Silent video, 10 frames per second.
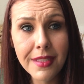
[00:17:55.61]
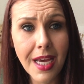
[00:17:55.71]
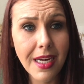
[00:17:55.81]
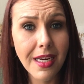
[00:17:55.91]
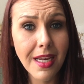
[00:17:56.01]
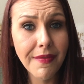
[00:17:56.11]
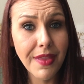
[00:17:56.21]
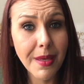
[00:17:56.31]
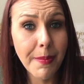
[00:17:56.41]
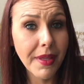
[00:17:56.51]
I didn't have
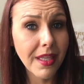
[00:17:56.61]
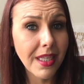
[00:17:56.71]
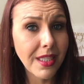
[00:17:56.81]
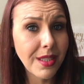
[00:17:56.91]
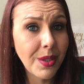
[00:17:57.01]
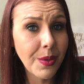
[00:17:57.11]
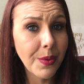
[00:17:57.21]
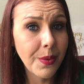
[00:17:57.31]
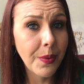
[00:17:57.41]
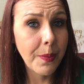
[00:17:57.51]
the ability
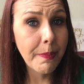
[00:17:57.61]
to